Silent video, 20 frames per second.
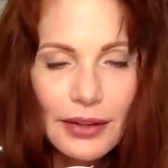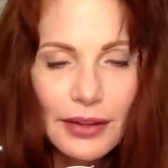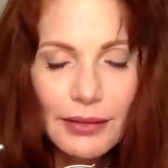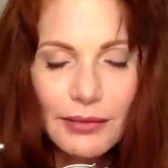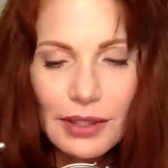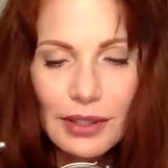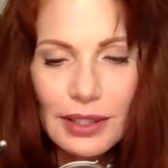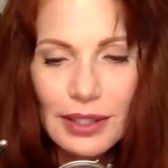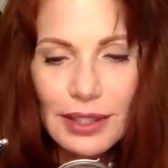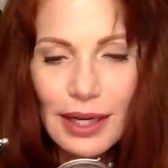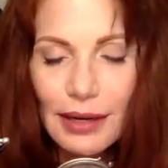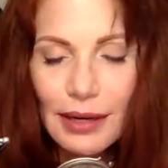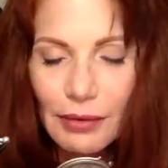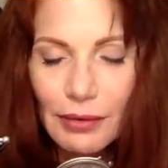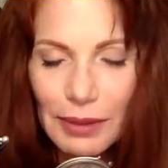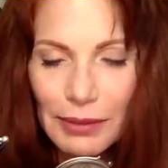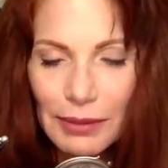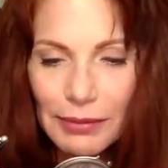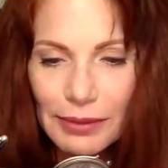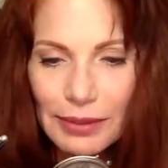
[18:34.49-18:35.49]
I'm just saying what
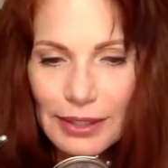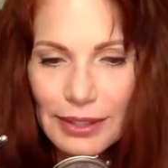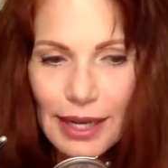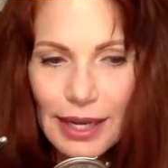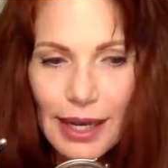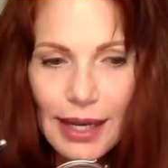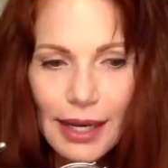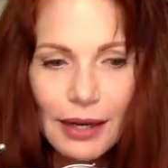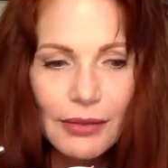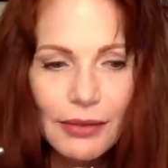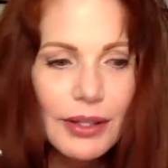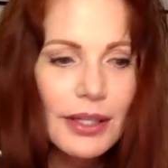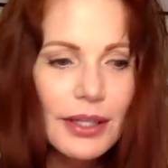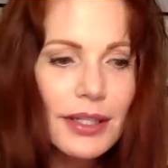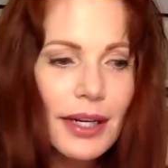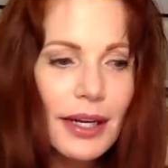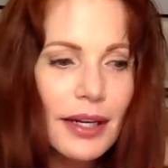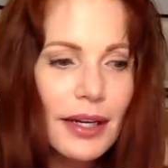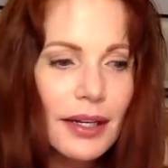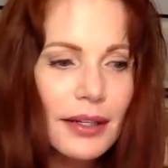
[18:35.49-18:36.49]
people say, or they
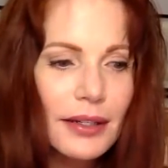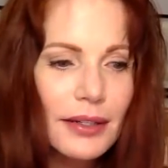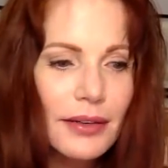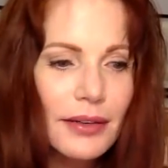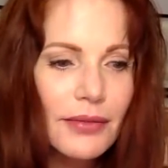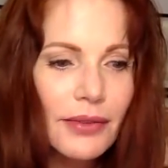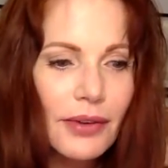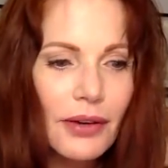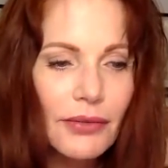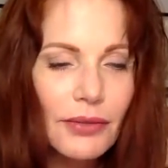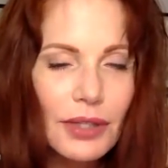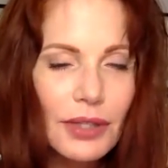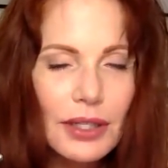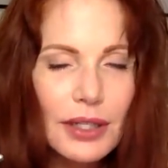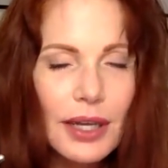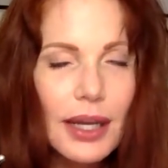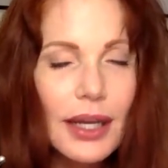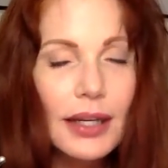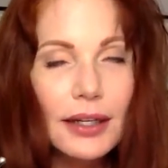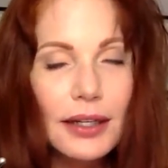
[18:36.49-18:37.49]
say he's involved with
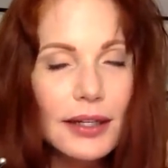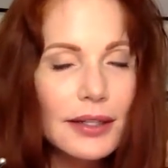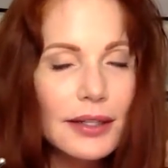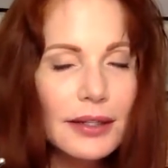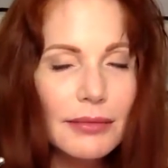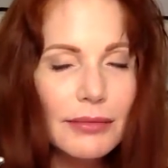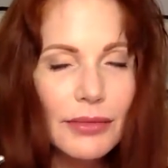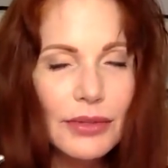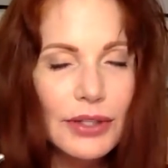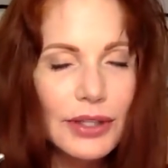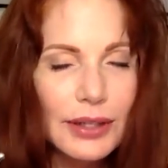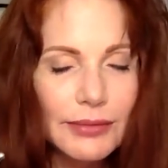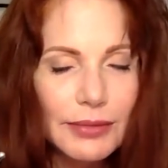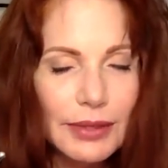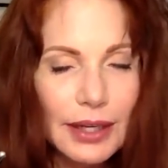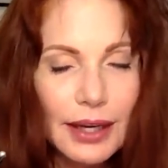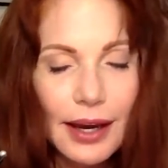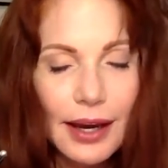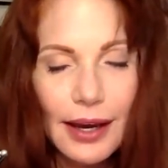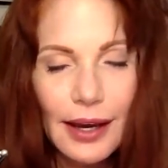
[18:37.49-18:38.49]
Satanism or
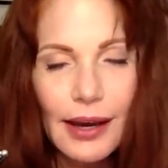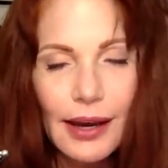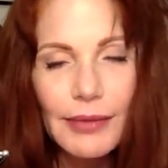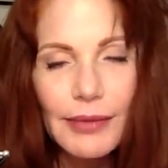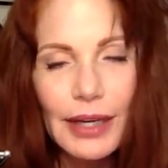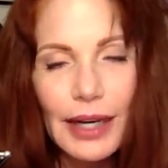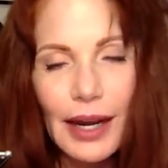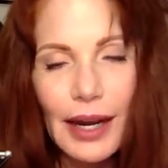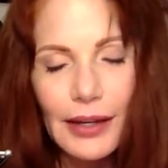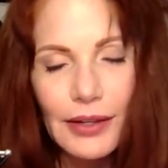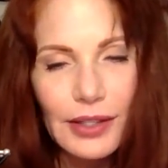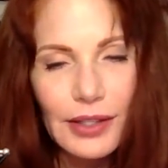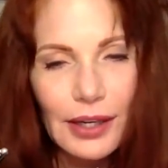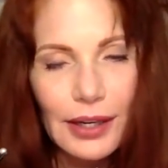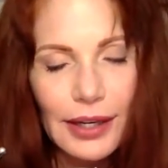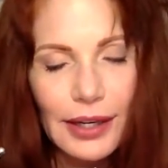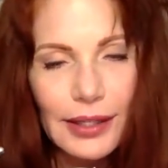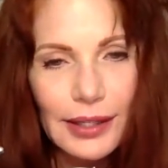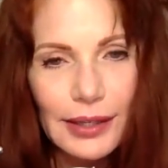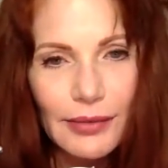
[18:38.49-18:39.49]
something. I mean, I used to
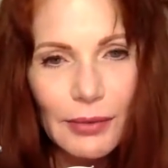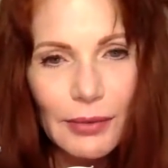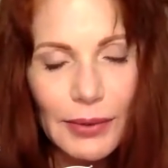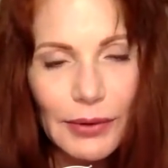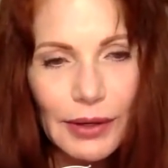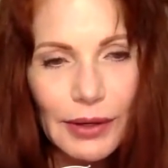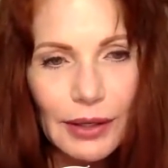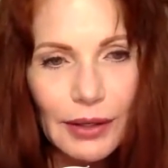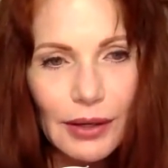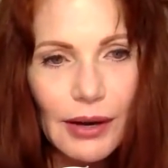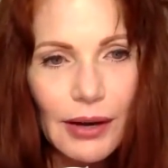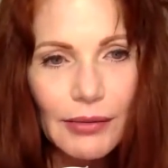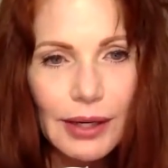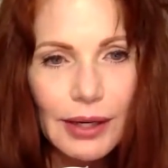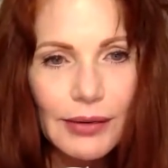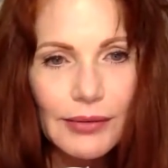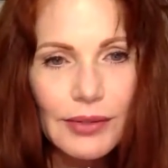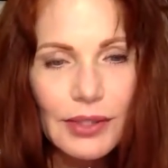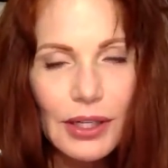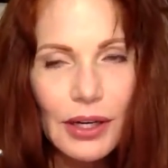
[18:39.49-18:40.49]
like David Bowie a lot when
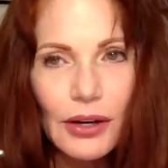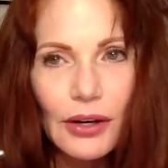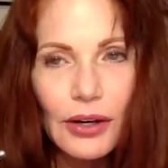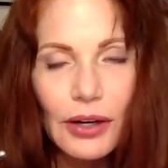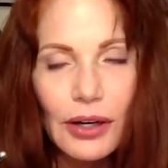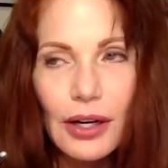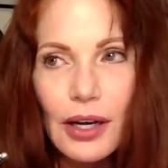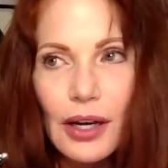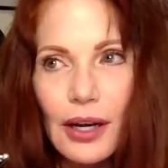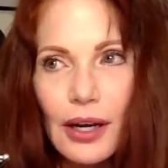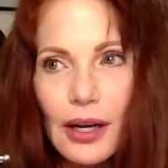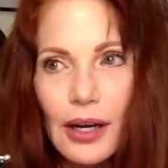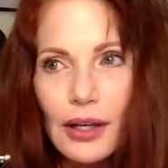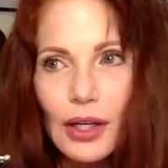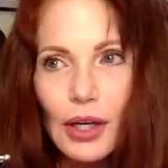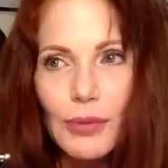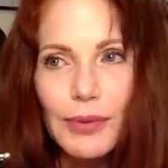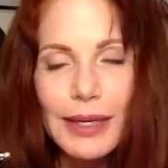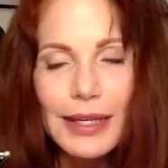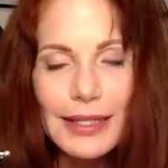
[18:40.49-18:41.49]
I was younger, you
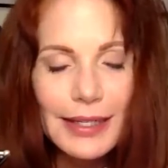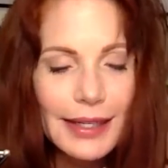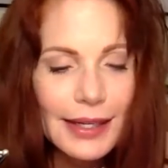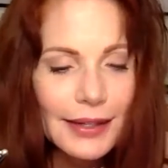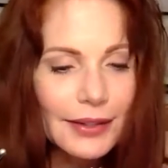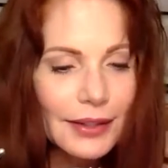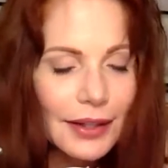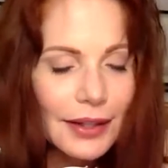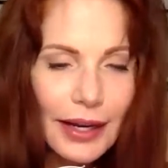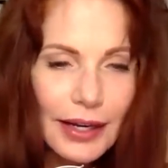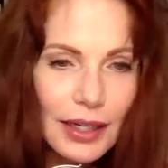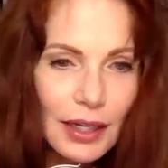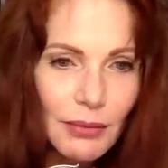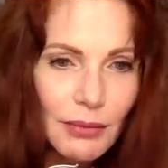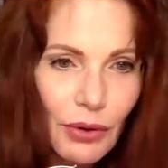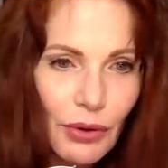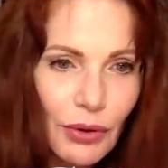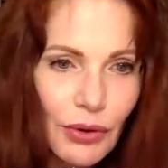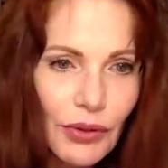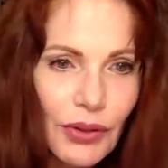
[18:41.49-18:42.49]
know, because he's got the lightning
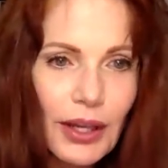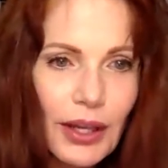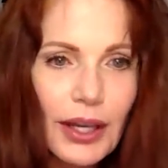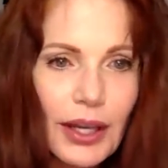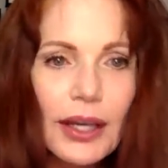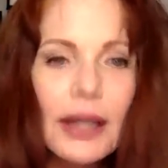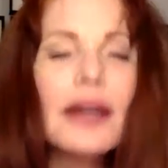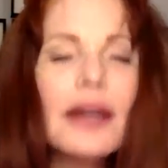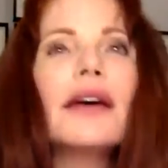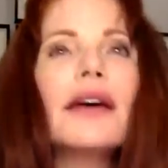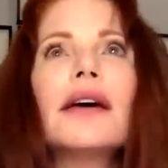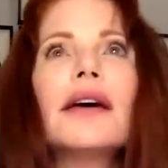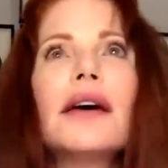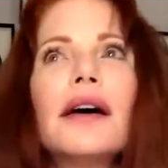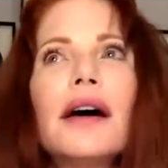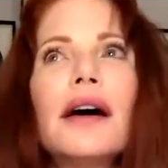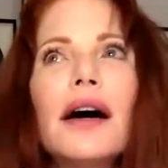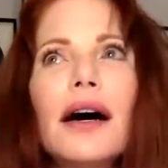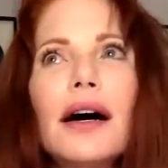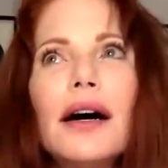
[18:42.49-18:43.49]
bolt thing.
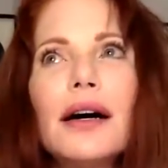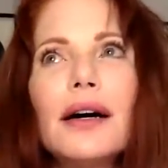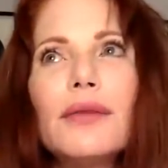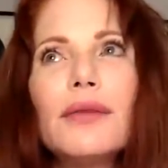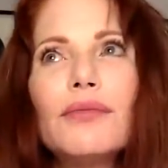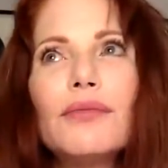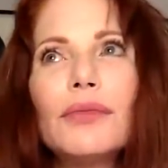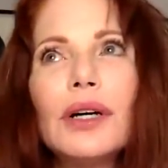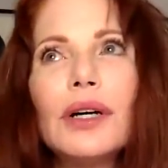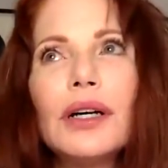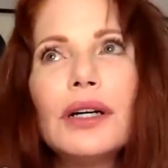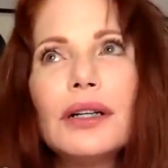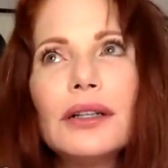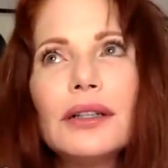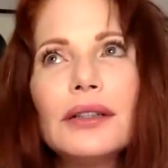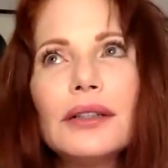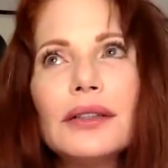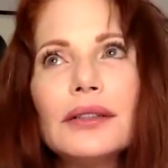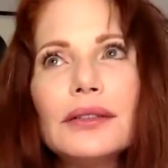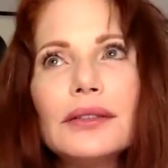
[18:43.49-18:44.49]

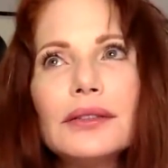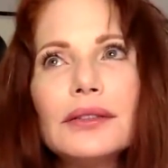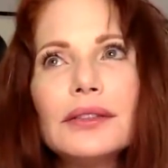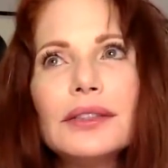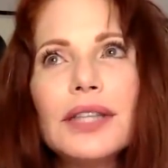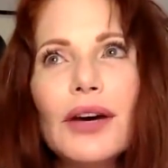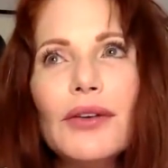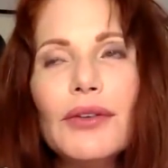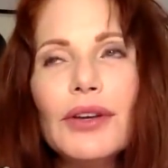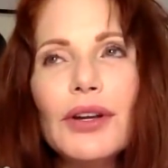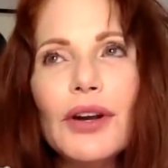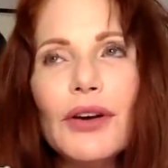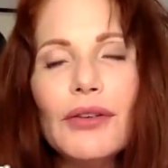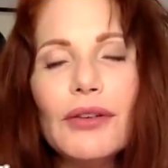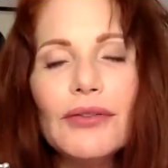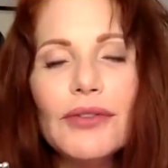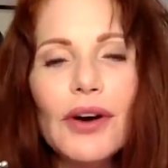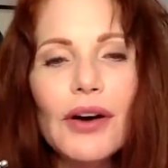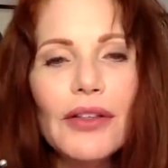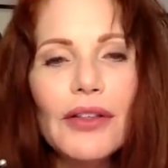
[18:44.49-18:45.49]
So, you know,
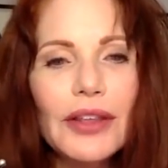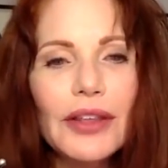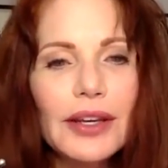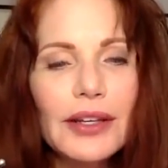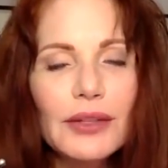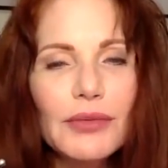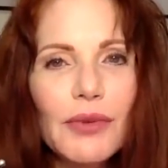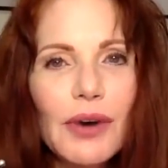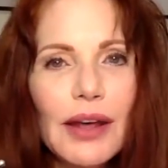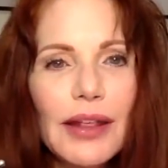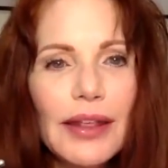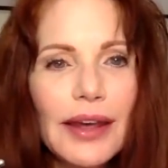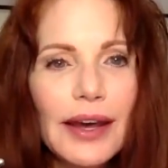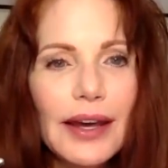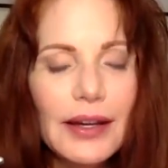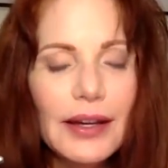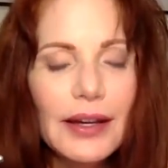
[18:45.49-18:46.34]
of all things, why that?